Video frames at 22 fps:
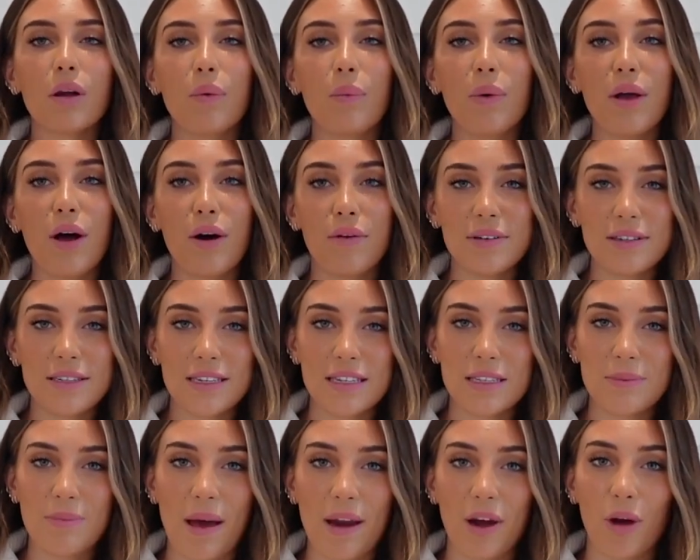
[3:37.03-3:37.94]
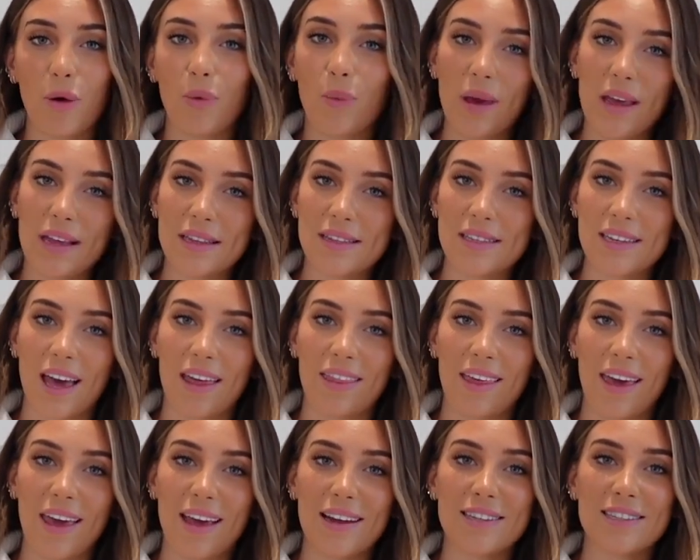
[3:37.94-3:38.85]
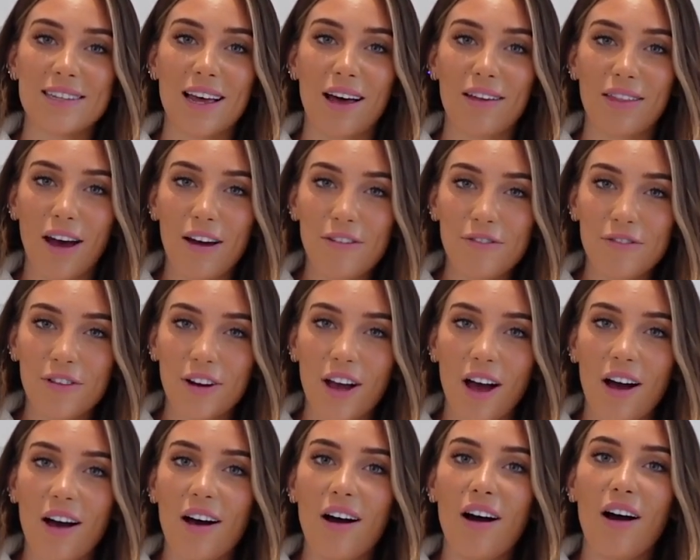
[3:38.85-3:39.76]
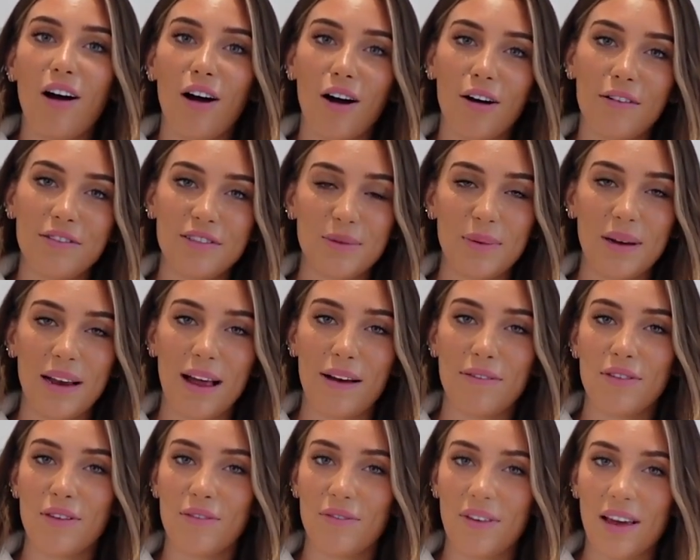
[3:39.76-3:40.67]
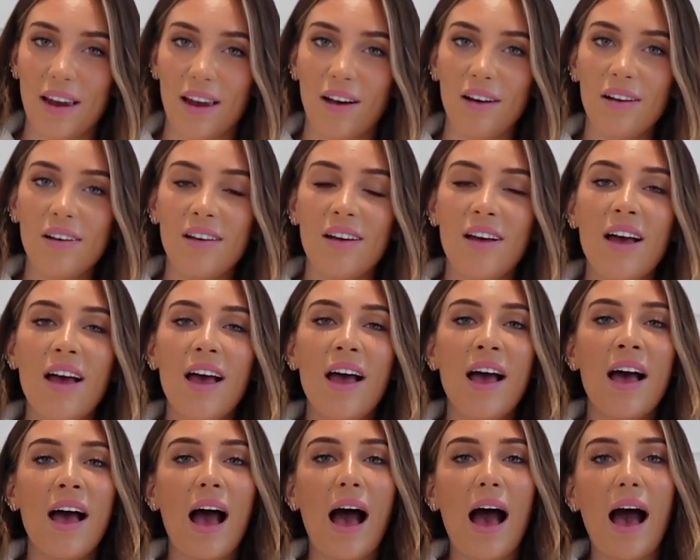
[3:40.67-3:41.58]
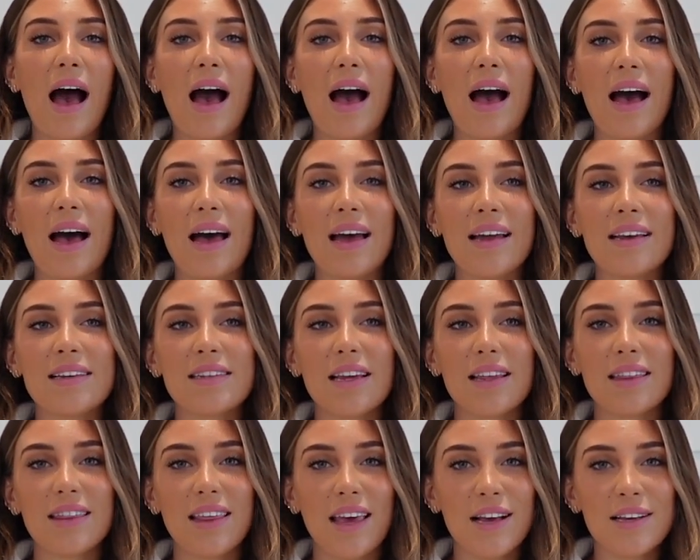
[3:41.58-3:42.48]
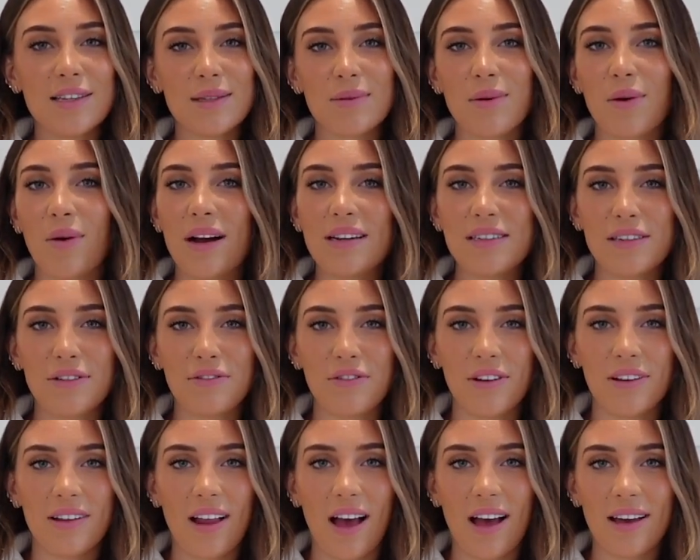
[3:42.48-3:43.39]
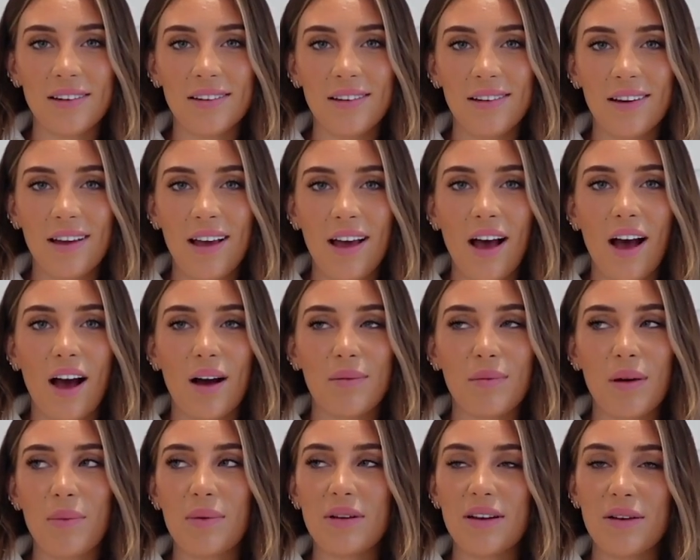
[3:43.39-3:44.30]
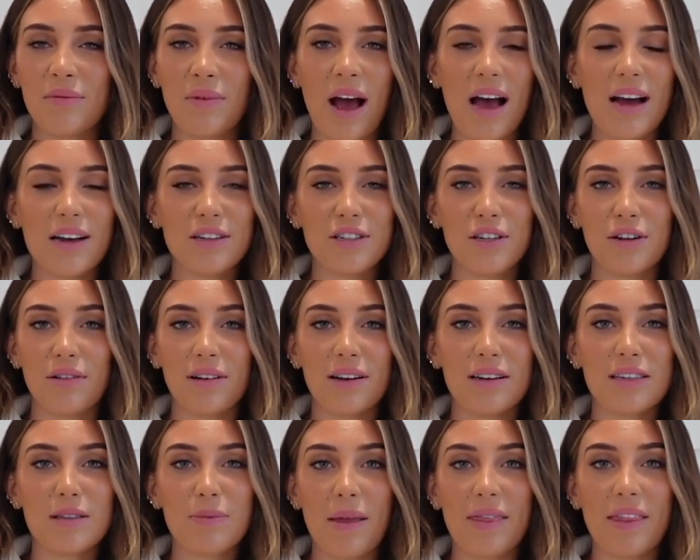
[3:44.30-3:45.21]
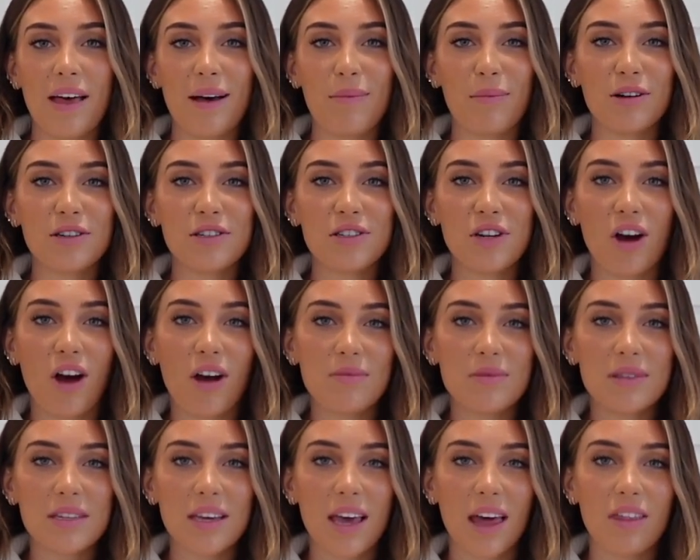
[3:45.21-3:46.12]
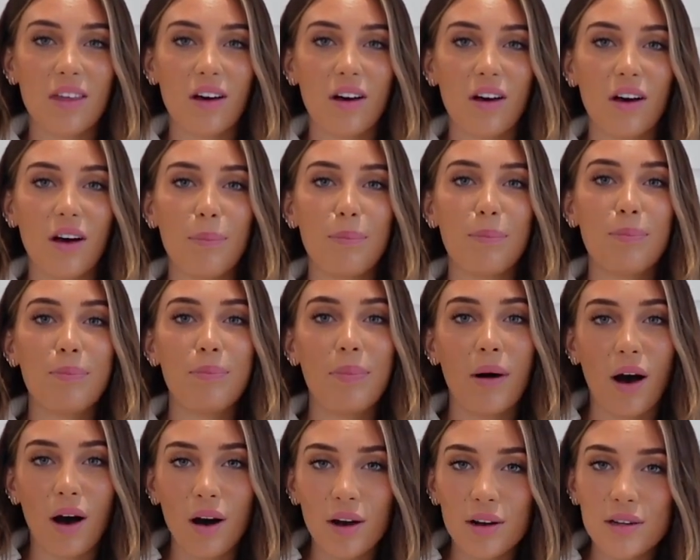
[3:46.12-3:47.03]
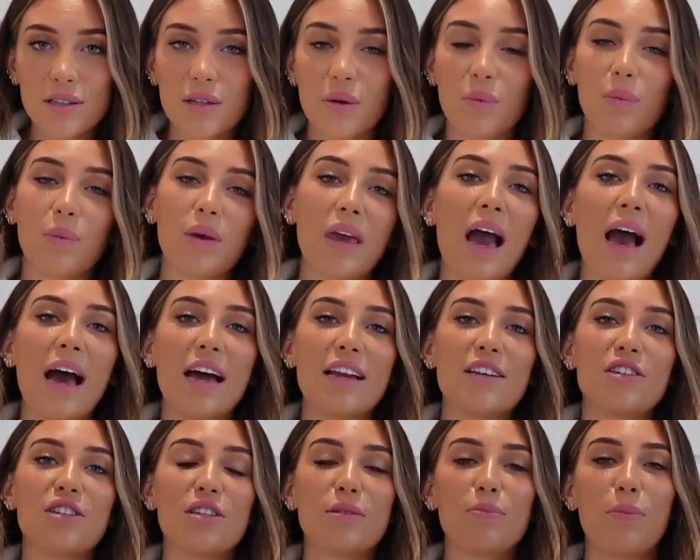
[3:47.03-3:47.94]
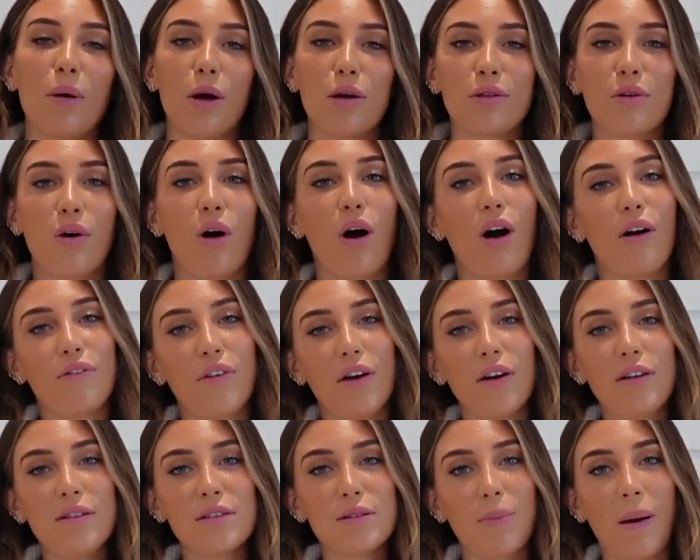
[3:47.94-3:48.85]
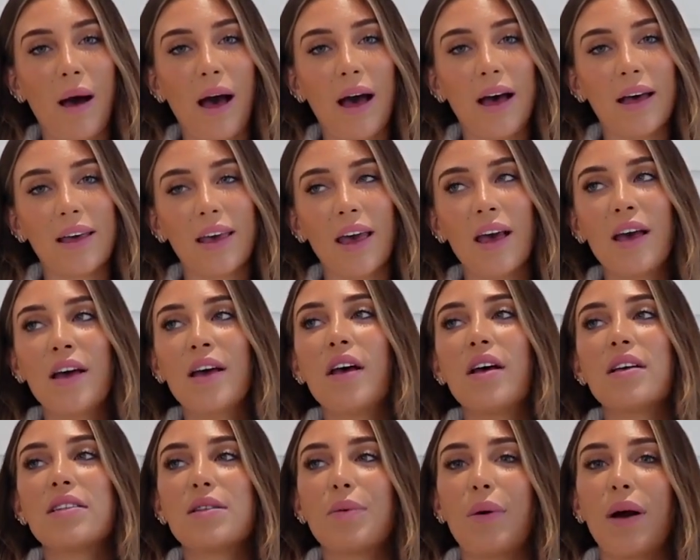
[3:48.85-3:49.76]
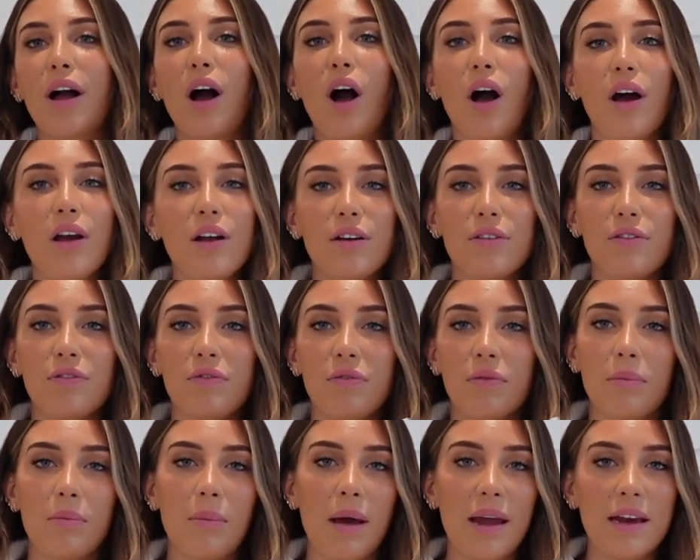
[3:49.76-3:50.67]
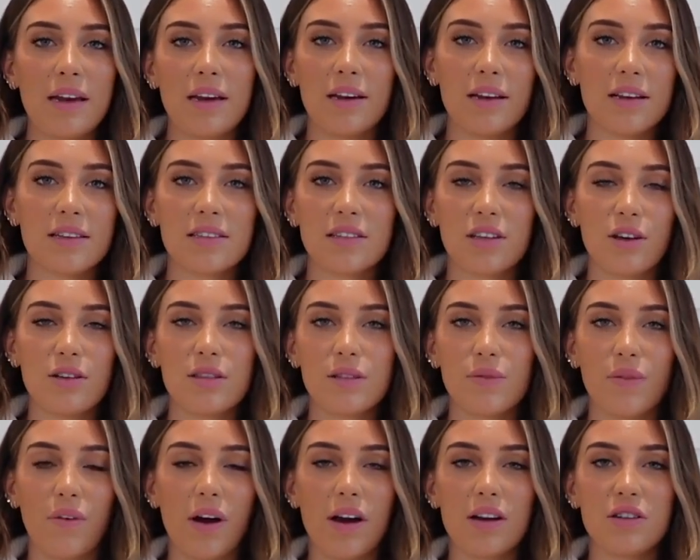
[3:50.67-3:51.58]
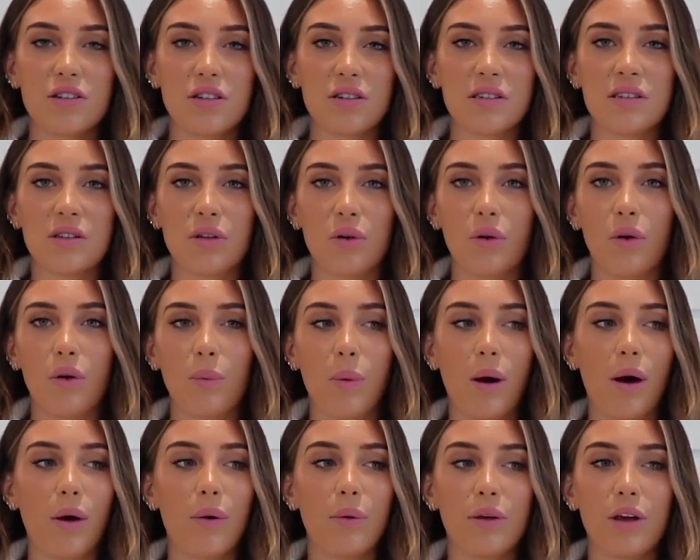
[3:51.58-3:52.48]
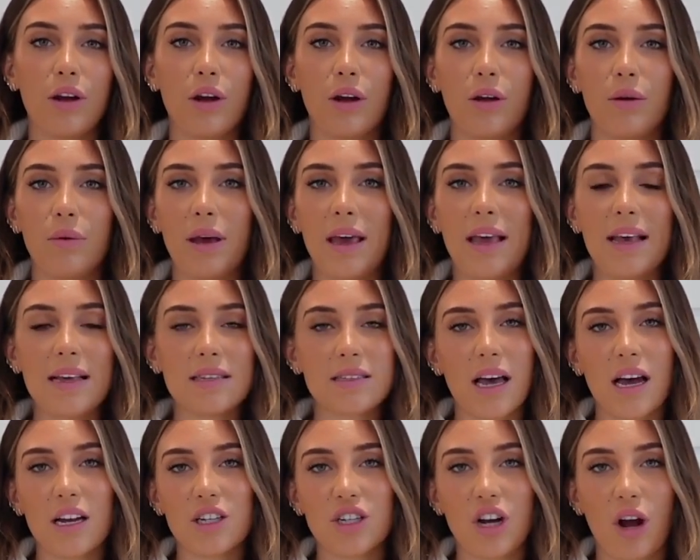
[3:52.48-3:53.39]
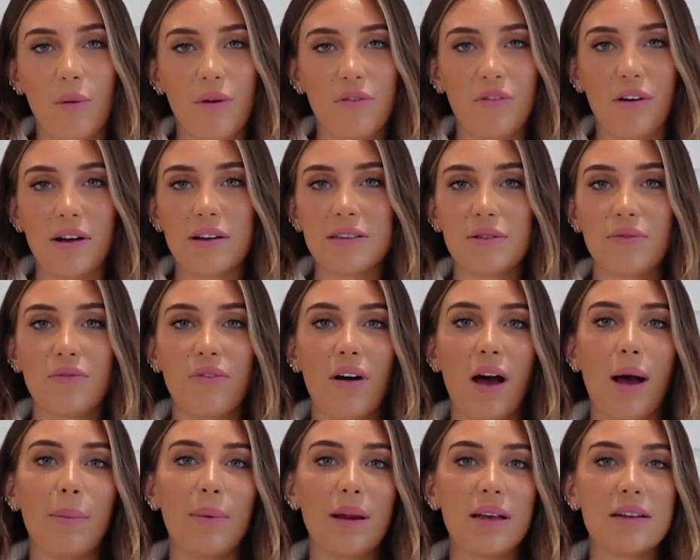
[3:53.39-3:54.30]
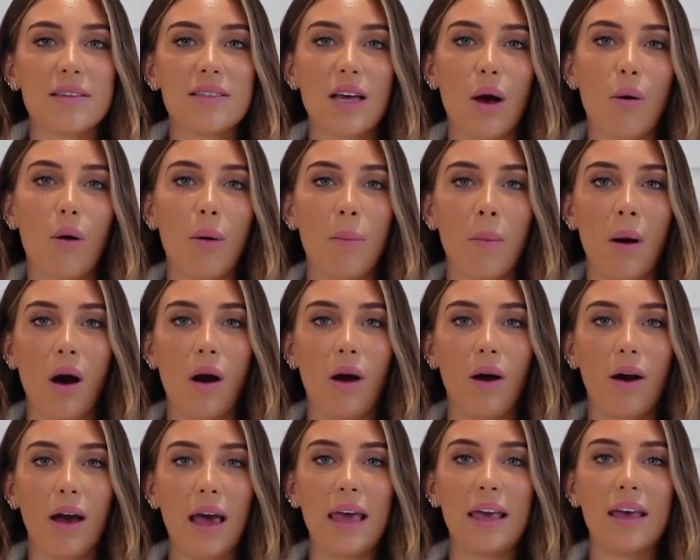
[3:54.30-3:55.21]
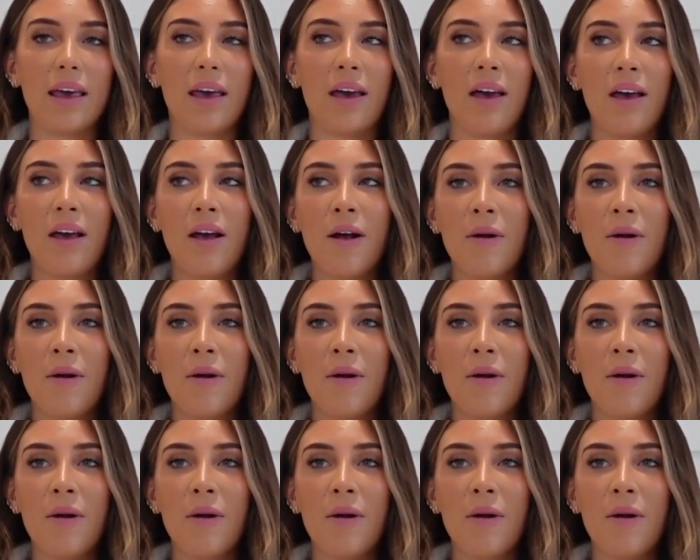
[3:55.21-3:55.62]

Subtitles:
We obviously spent a week together in South Africa after we left the villa, and things were quite different then, and we didn't actually really spend that much time together, but we had just both got our phones back. So I kind of made an excuse for it and just thought, well, you know, he's catching up with friends and family, so am I.